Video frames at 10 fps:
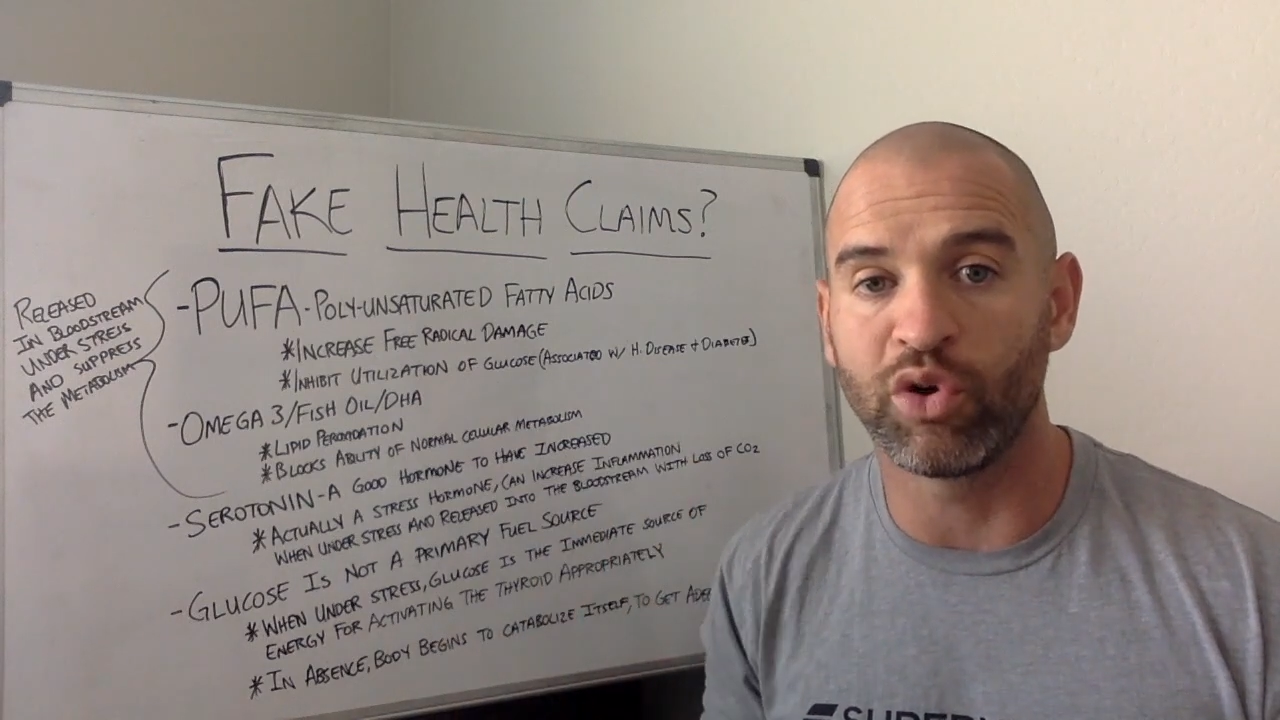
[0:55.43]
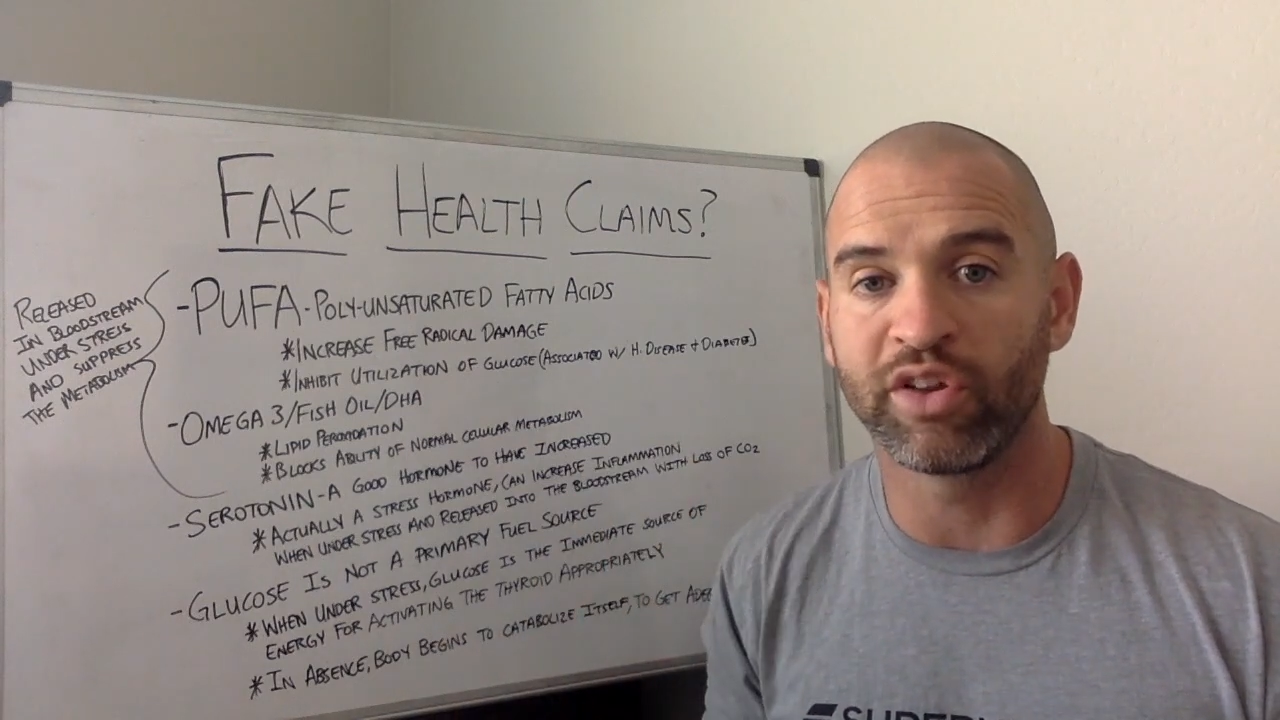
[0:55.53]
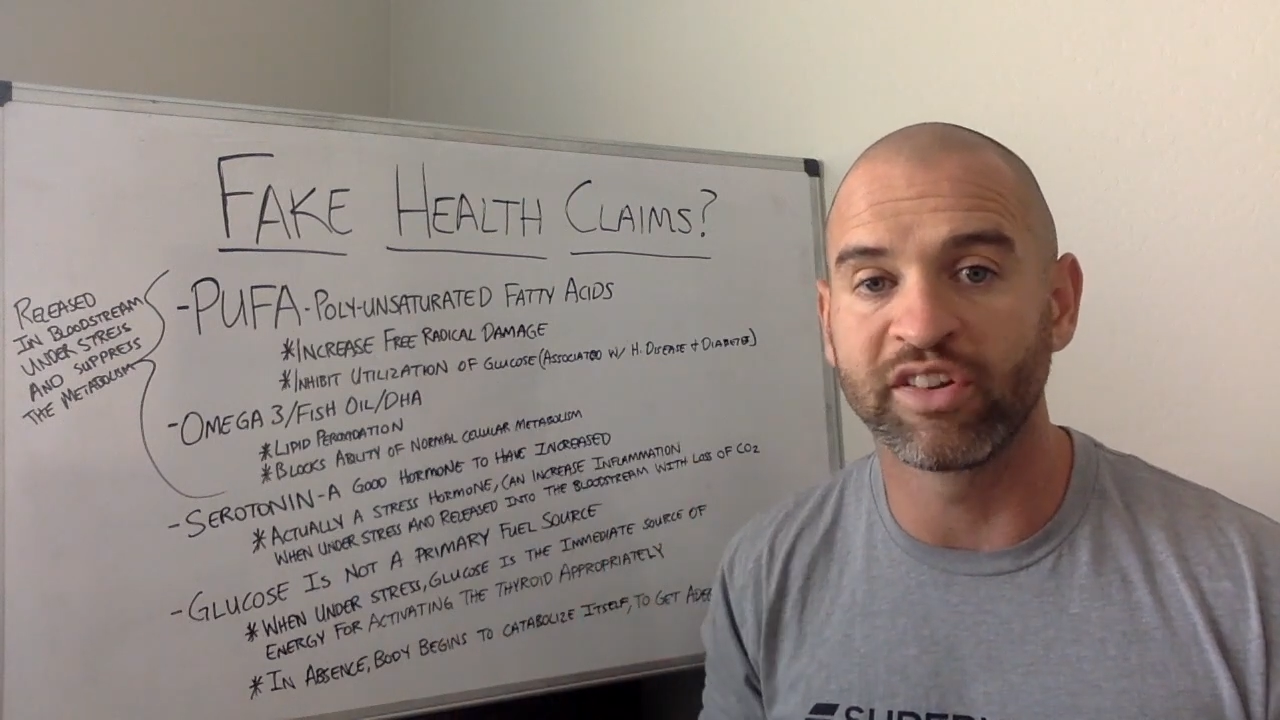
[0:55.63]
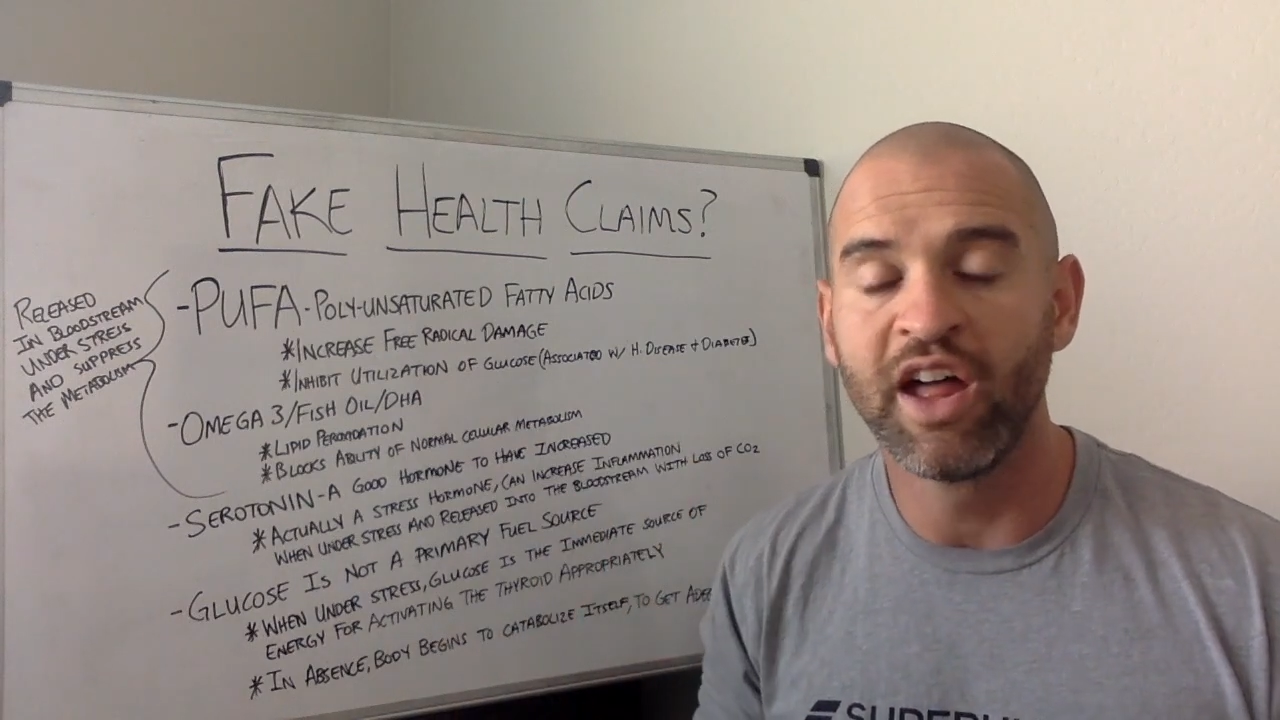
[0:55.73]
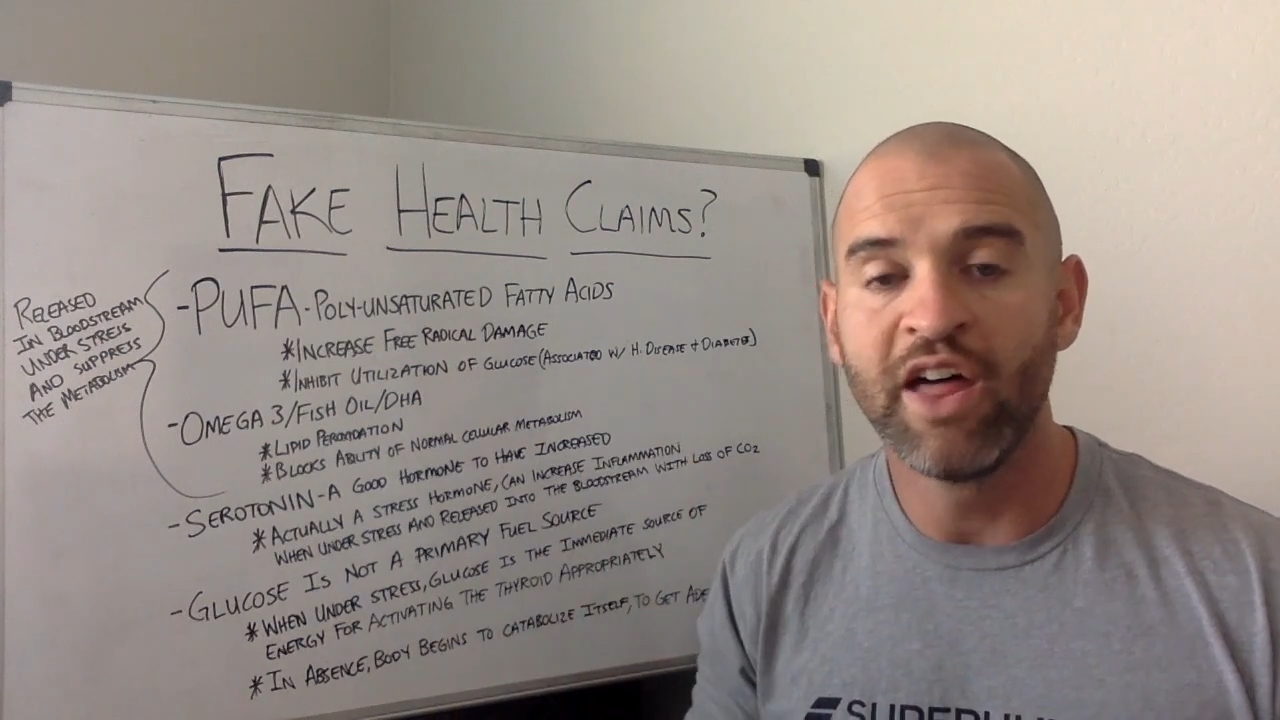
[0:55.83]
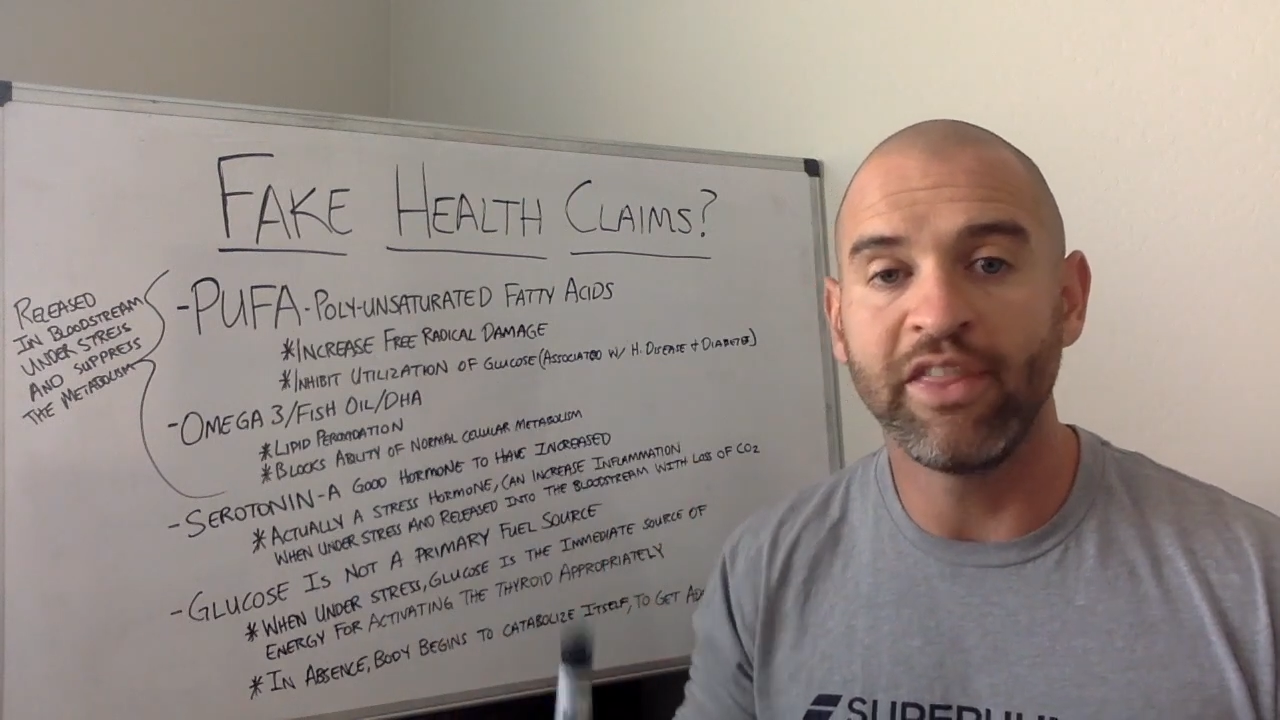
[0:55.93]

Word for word: oils,